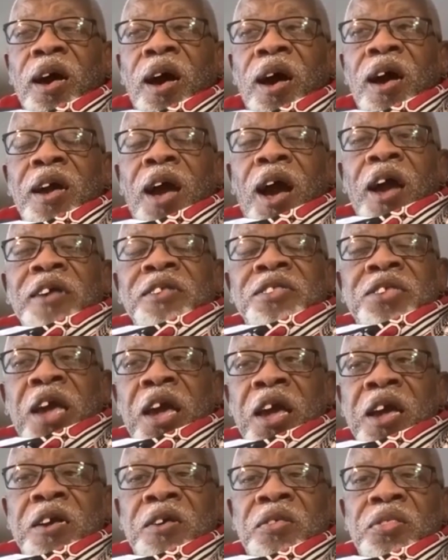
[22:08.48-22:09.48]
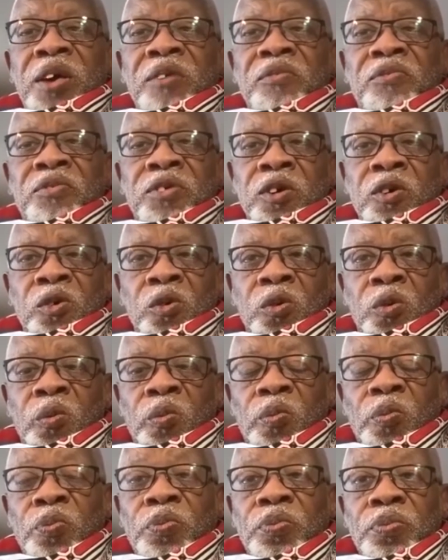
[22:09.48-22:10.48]
I take the view
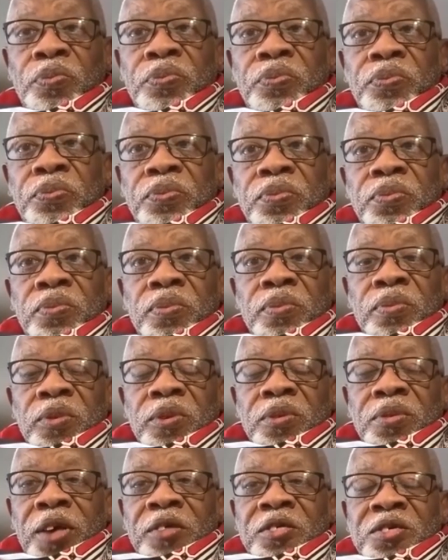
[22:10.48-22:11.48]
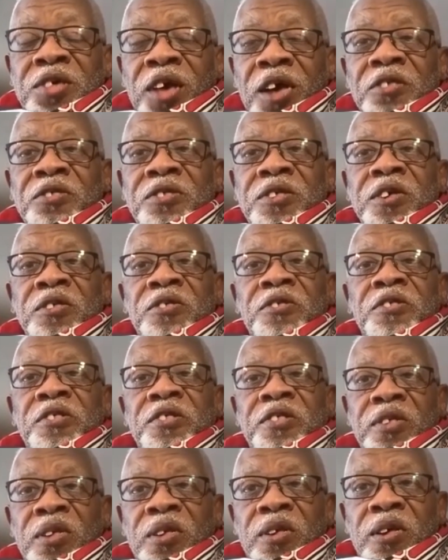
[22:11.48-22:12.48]
that
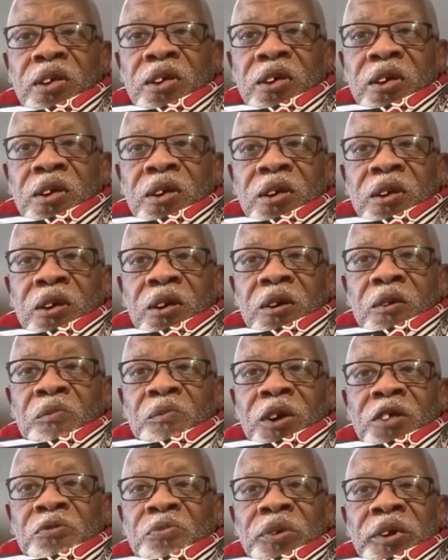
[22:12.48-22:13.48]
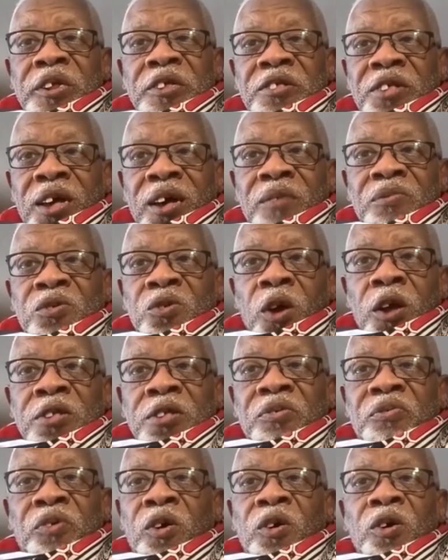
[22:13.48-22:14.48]
justice must be reserved not
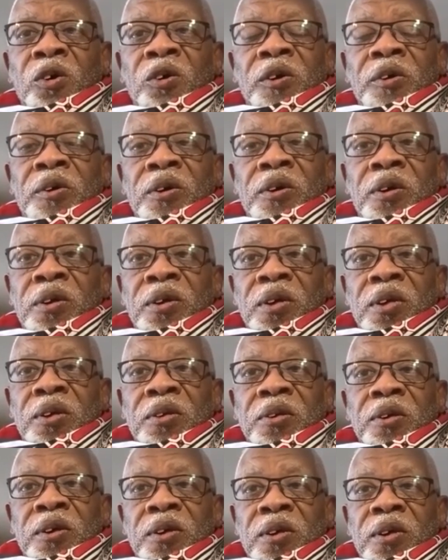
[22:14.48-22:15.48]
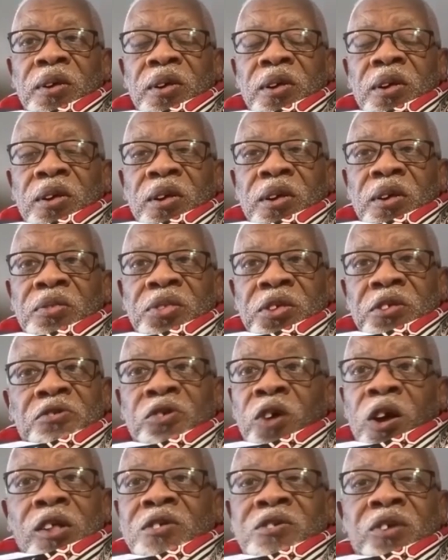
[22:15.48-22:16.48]
for the
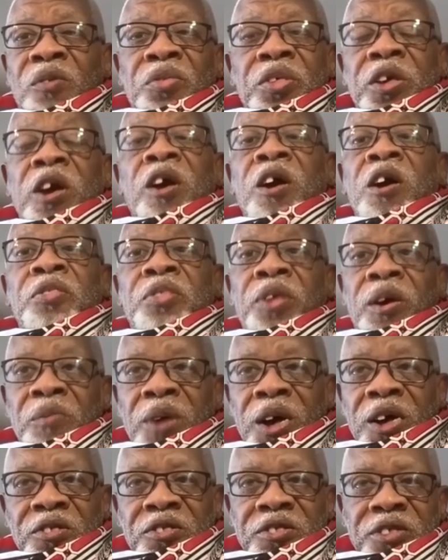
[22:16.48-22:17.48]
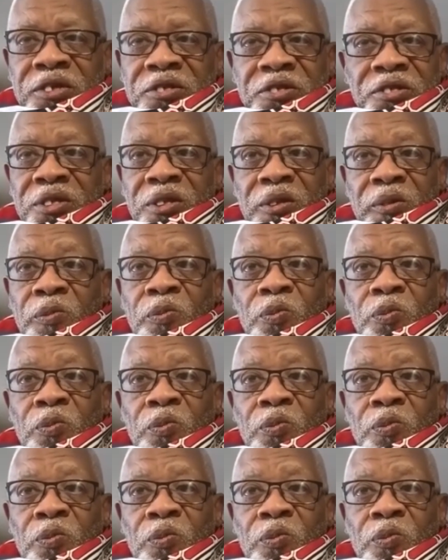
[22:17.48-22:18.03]
salt of the earth amongst us,